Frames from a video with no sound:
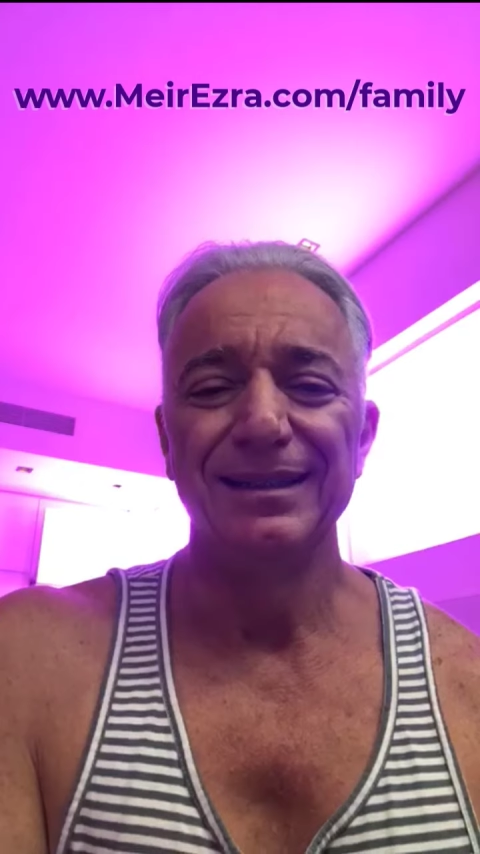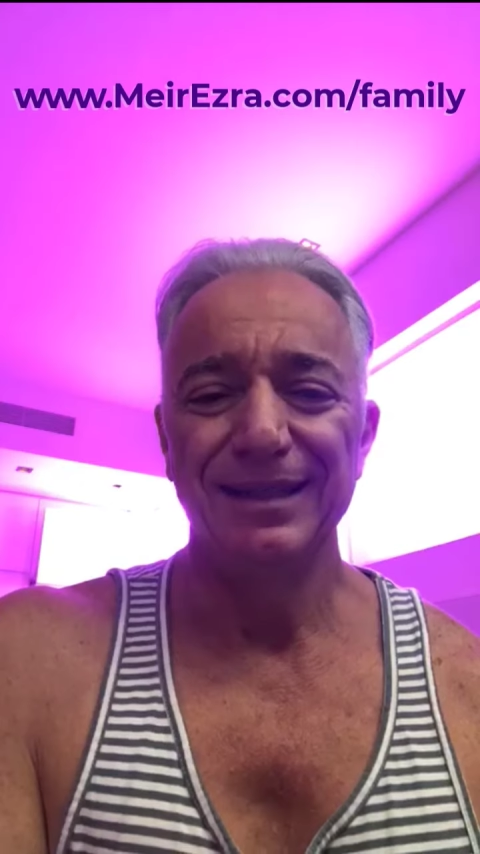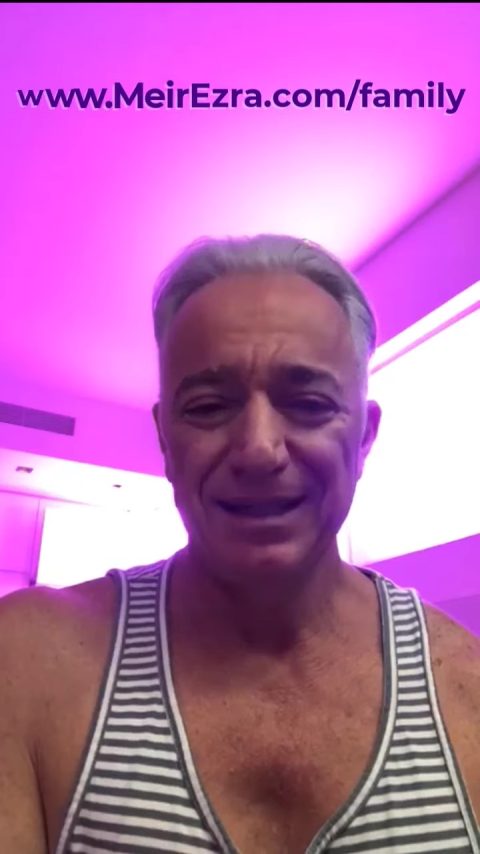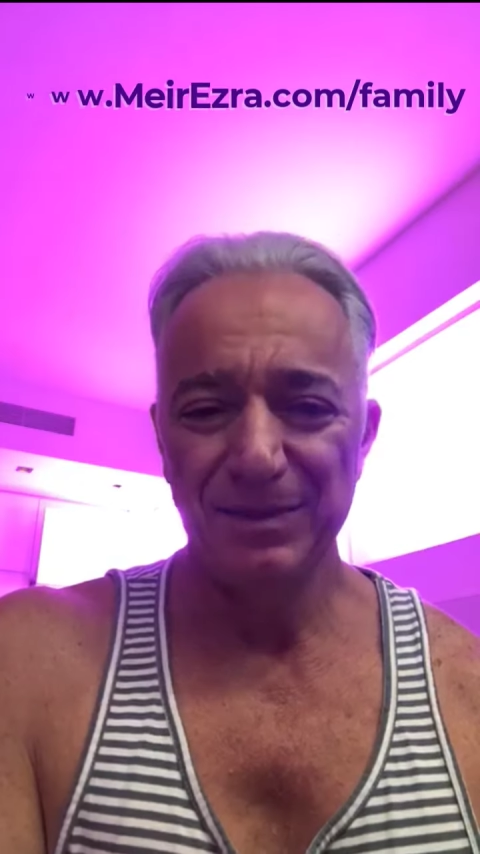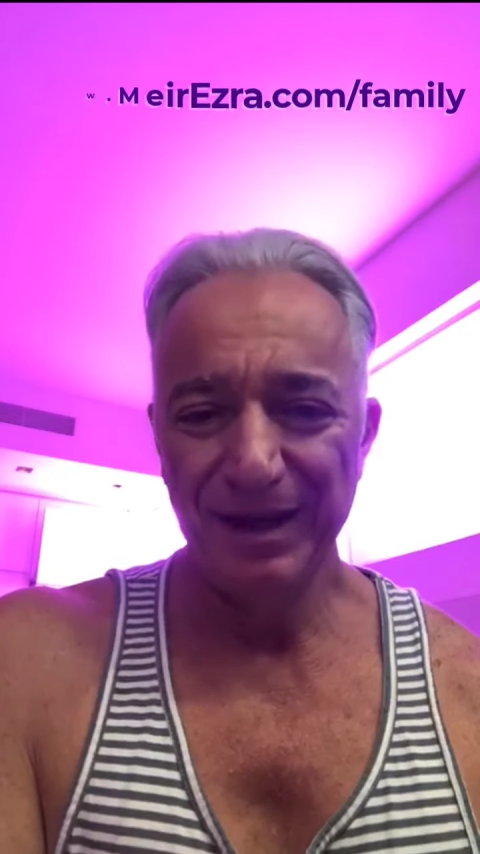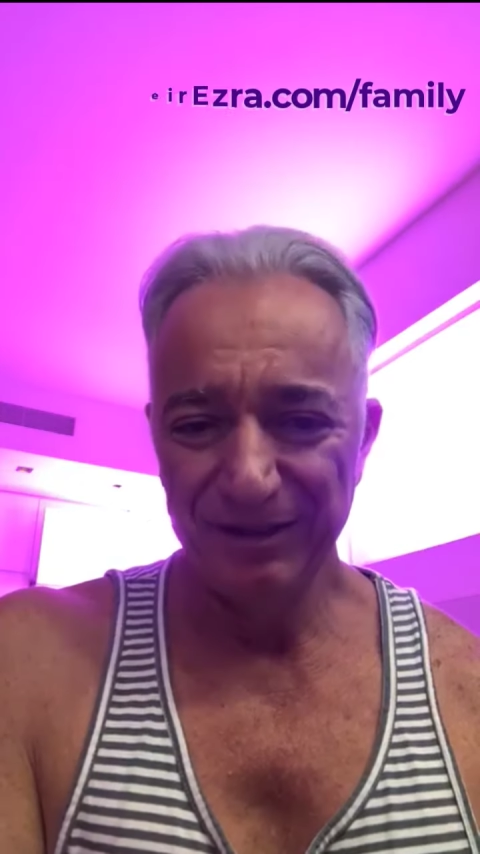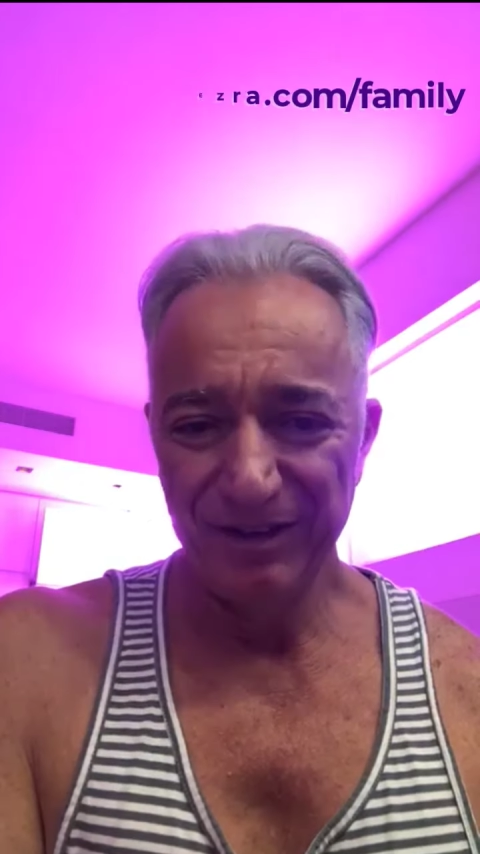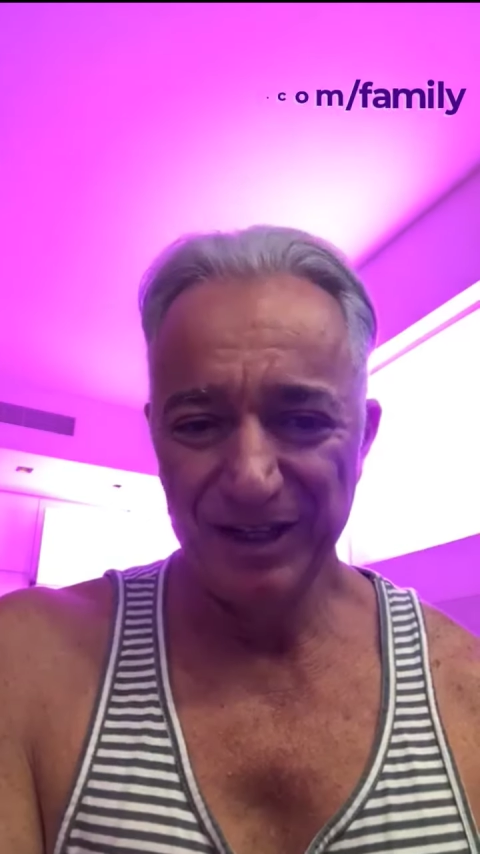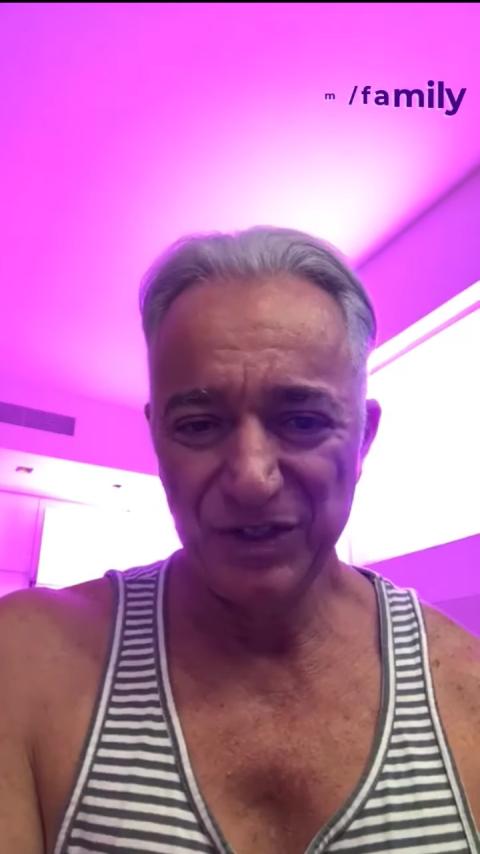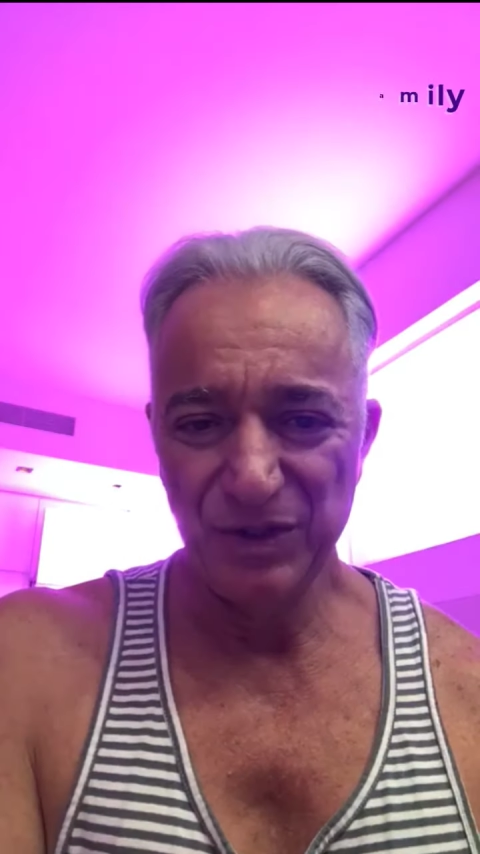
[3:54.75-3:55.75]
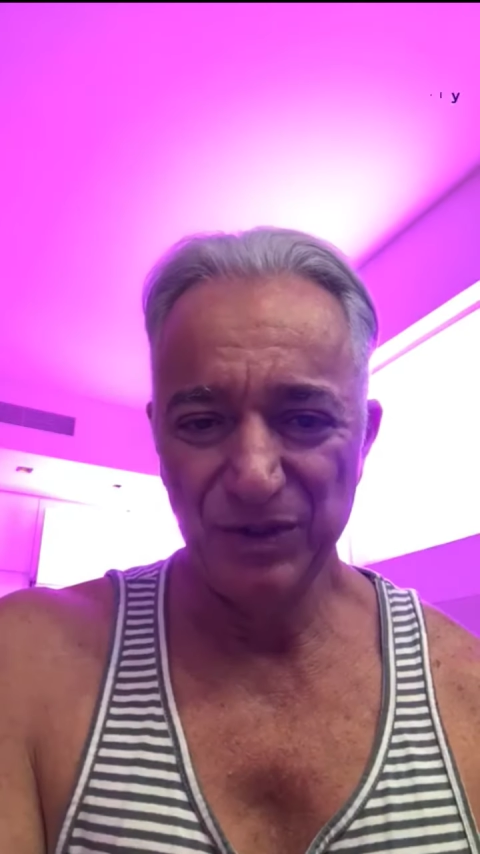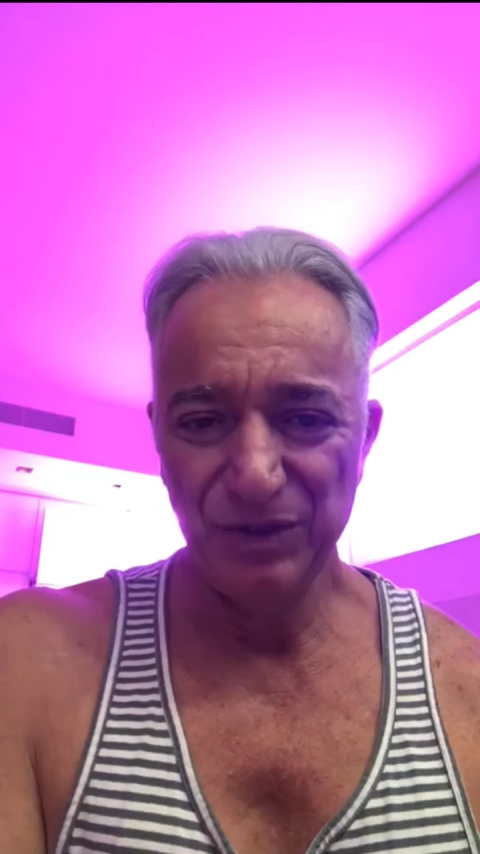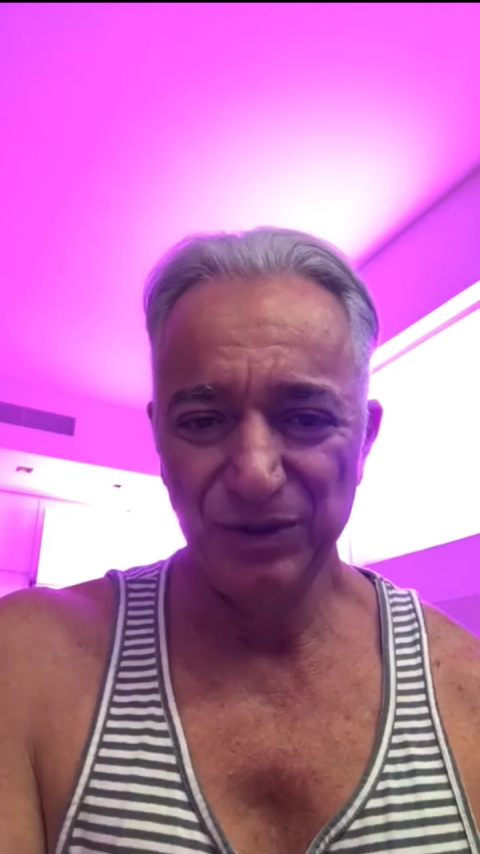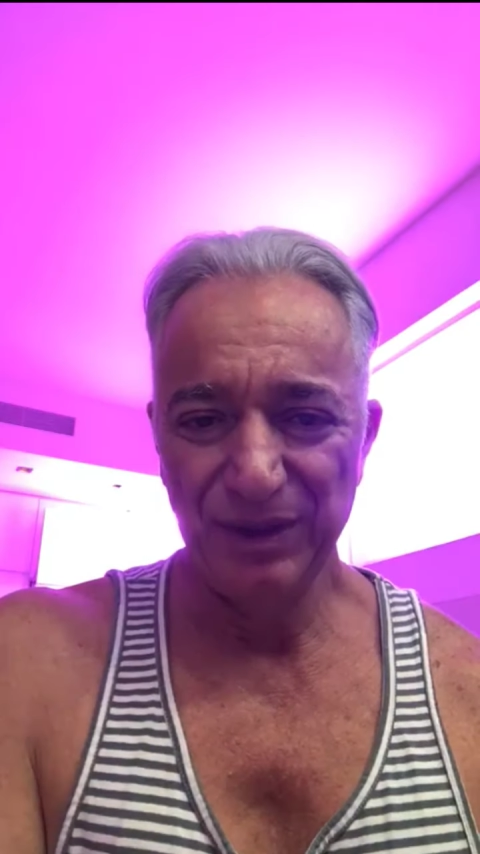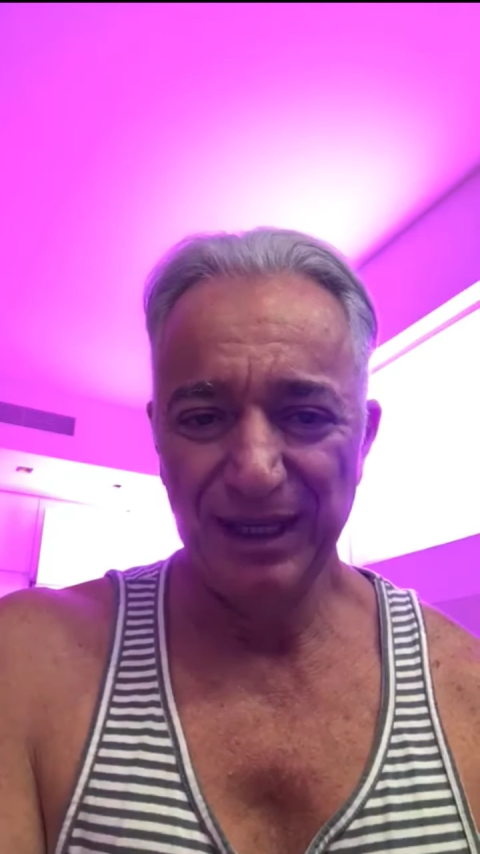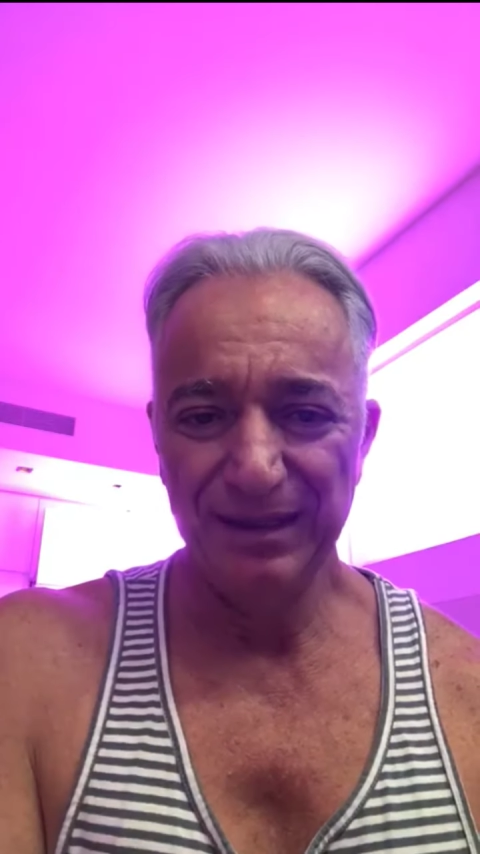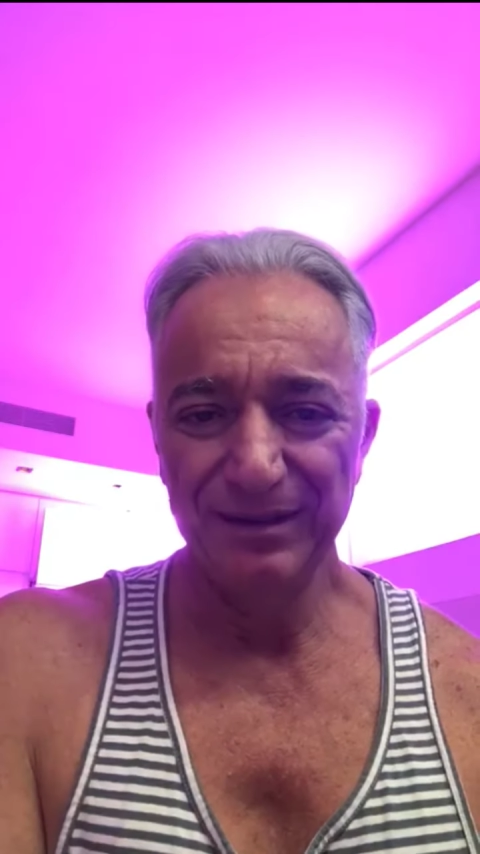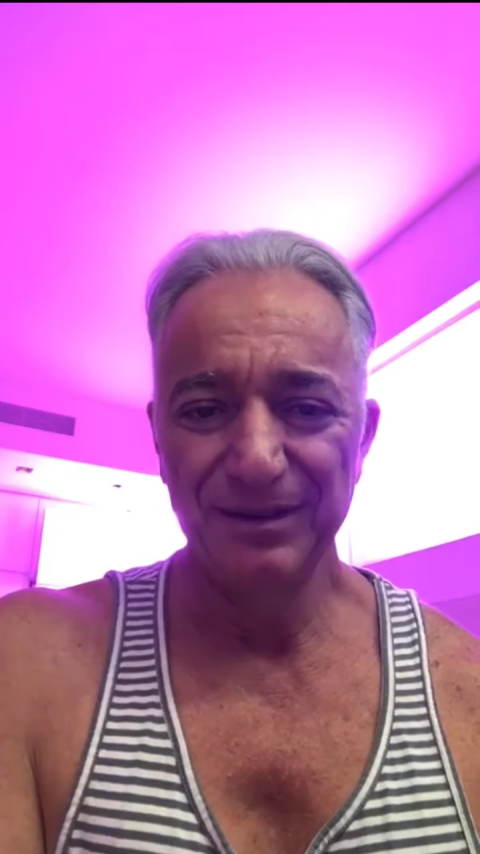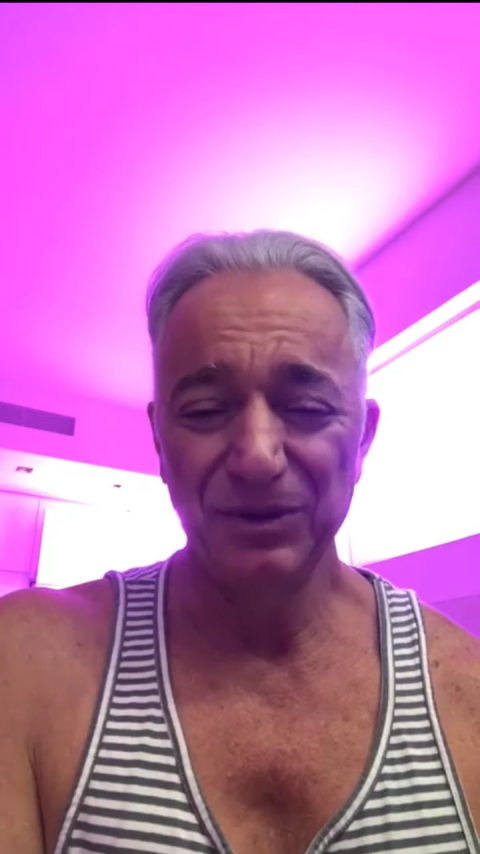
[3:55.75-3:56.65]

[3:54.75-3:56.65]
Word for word: That's my advice to you today.